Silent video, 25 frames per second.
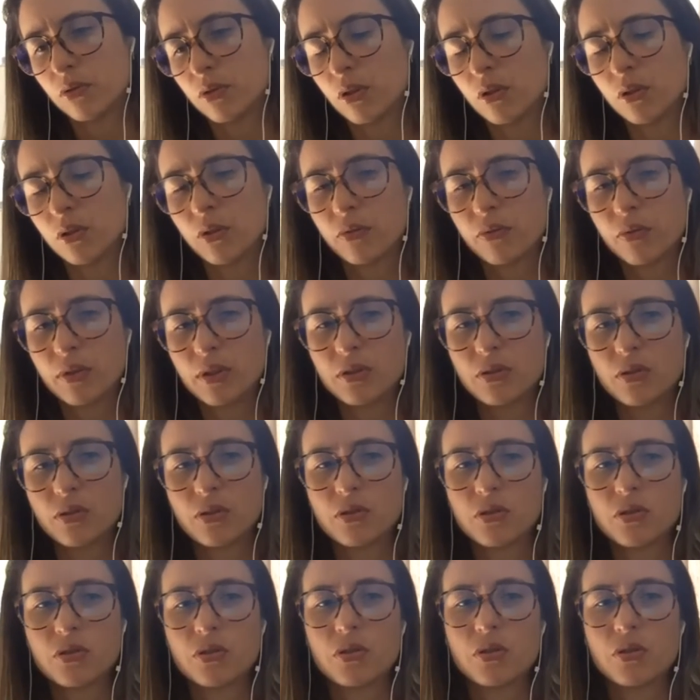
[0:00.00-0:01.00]
of
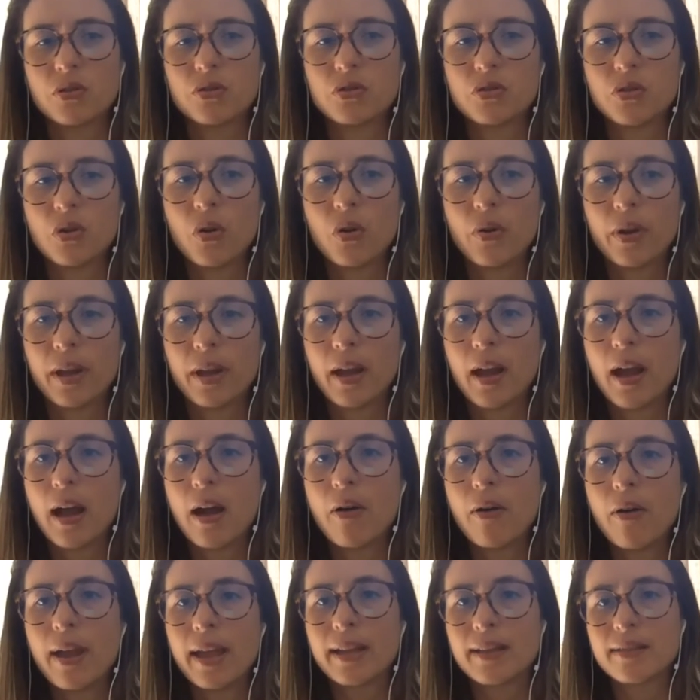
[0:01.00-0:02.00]
research showing
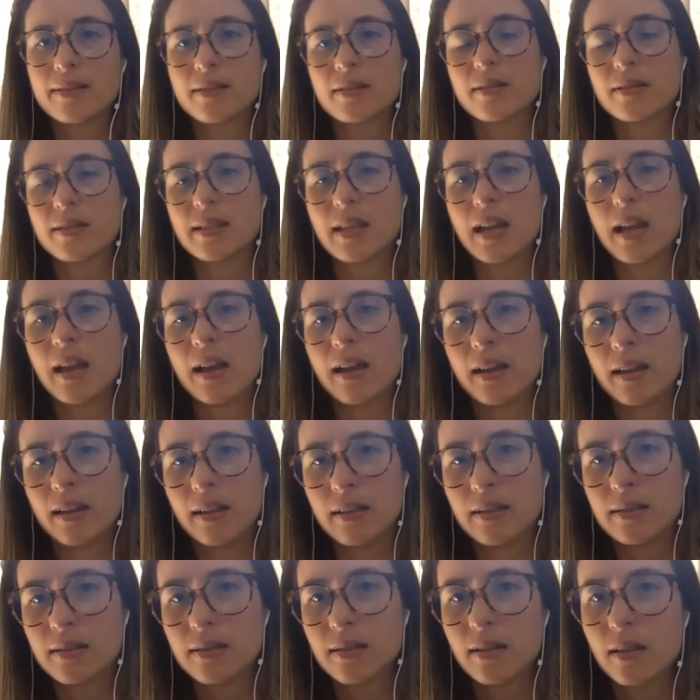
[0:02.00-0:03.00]
how
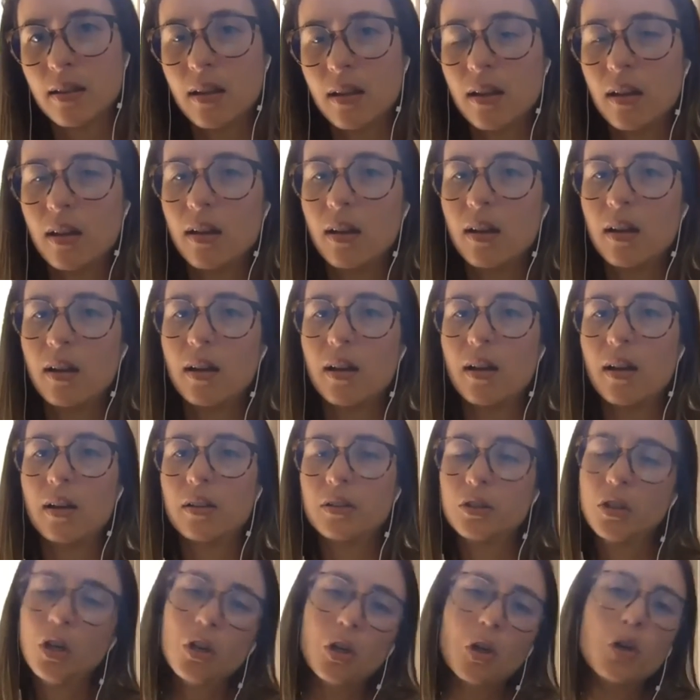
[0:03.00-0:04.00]
exercise,
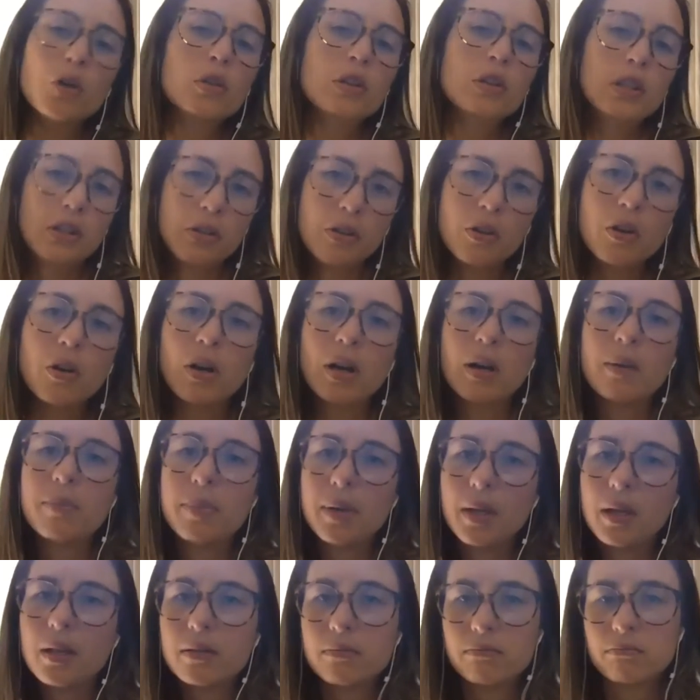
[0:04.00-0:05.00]
not only yoga,
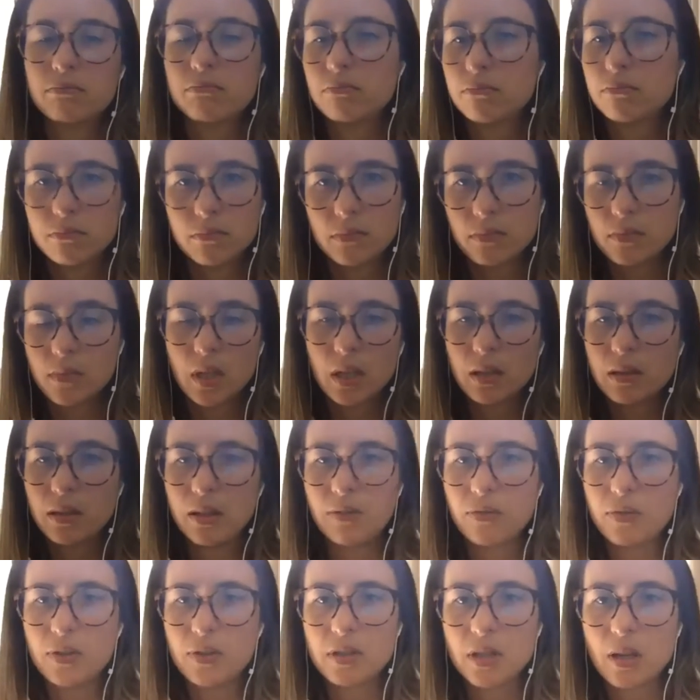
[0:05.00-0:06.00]
but
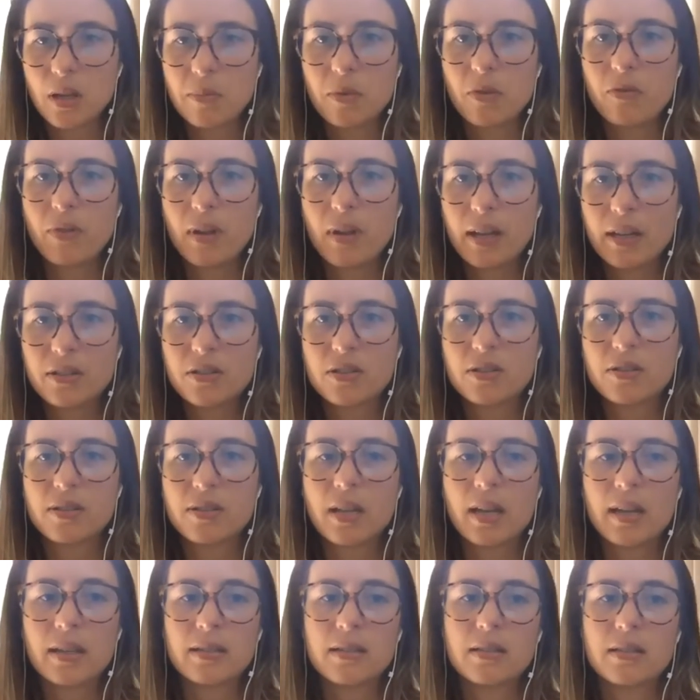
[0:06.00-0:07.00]
different type of
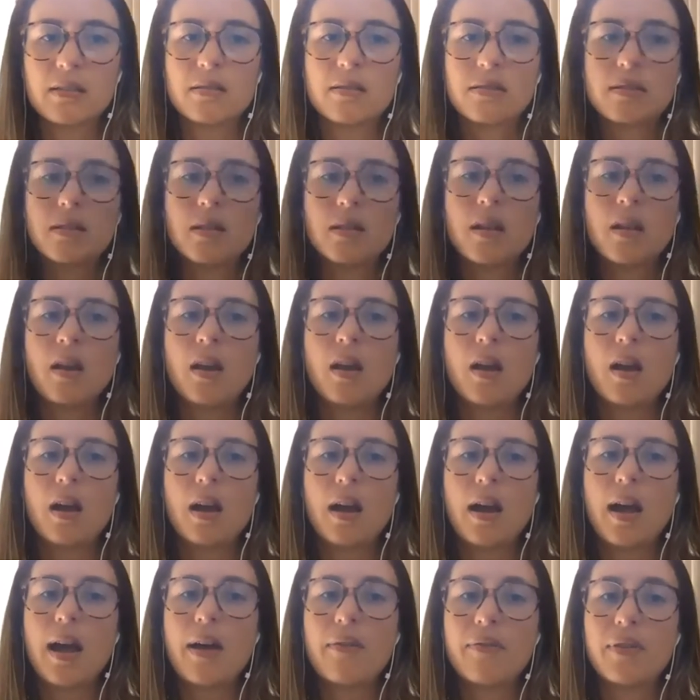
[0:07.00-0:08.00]
exercises
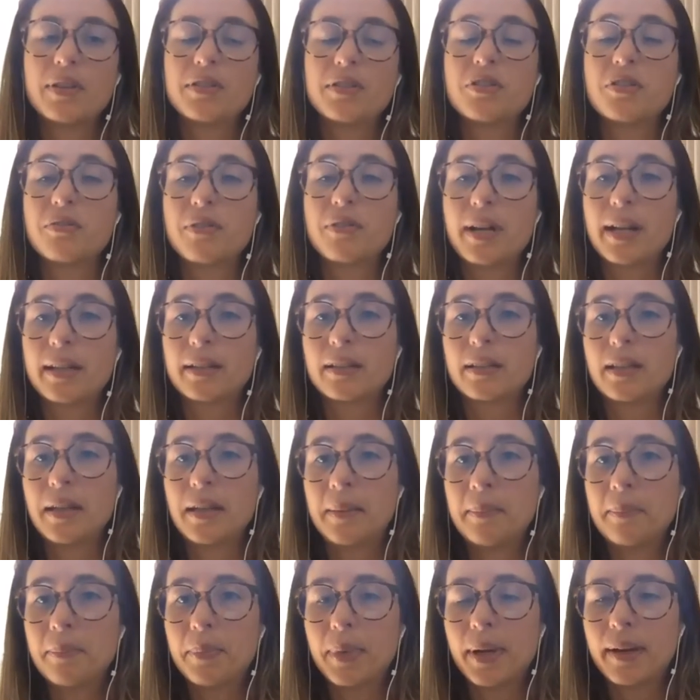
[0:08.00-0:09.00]
have a direct
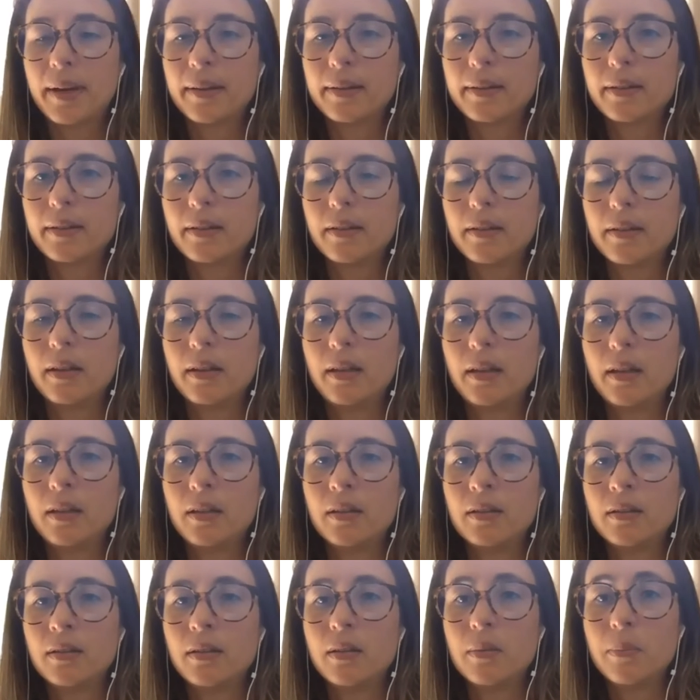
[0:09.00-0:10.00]
impact
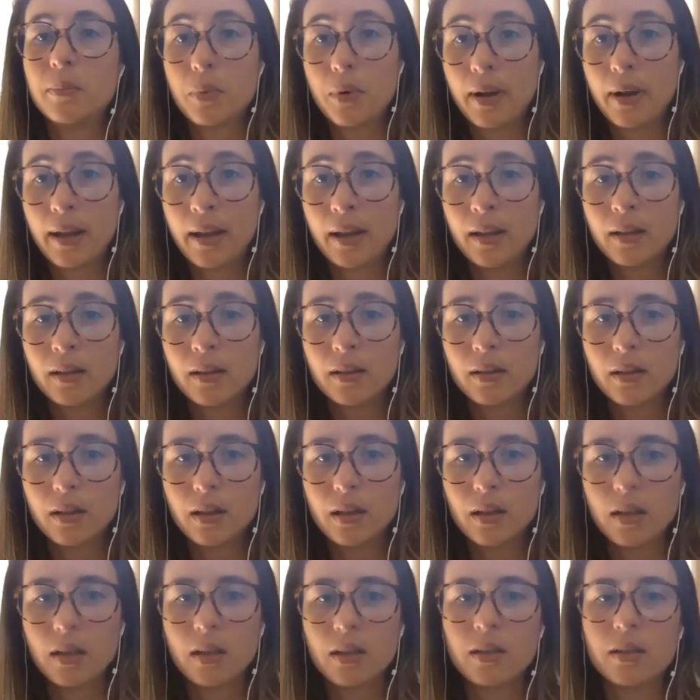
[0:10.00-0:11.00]
in the brain
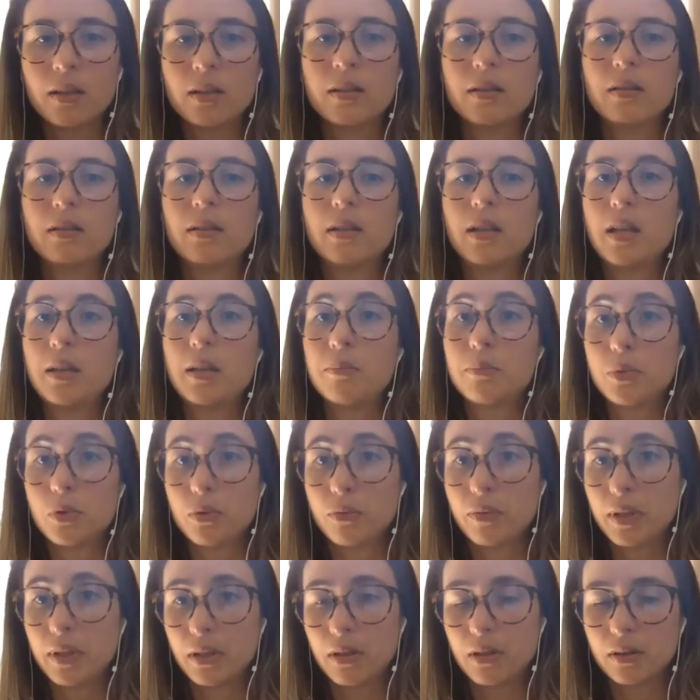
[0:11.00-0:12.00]
and
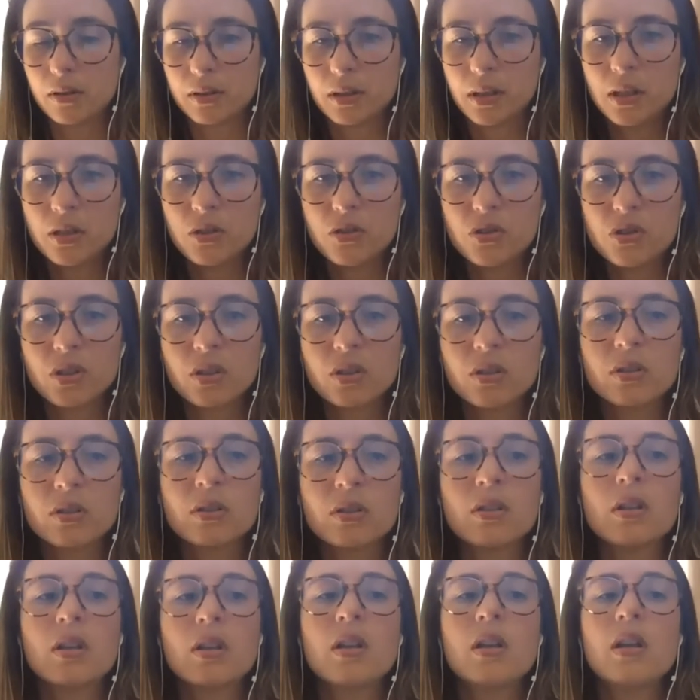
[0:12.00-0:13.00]
improving cognition,
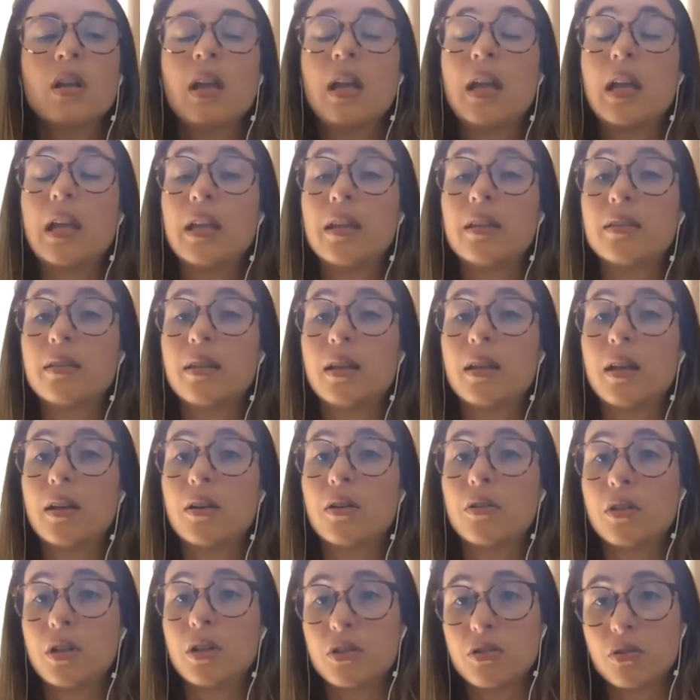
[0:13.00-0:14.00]
in the
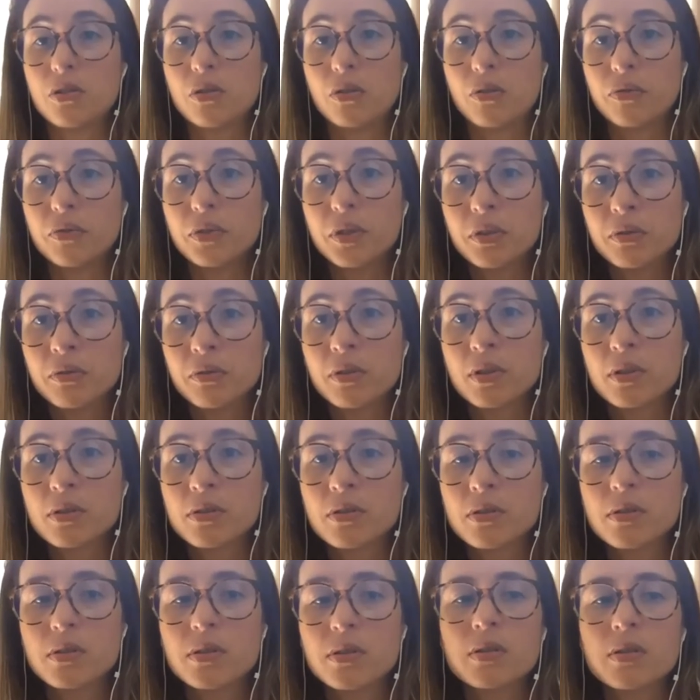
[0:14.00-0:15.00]
connection of
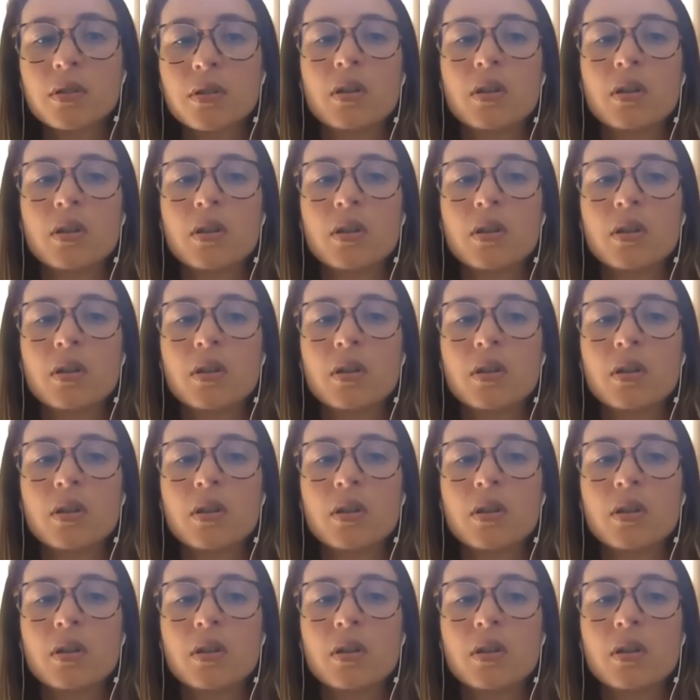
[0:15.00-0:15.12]
neurons,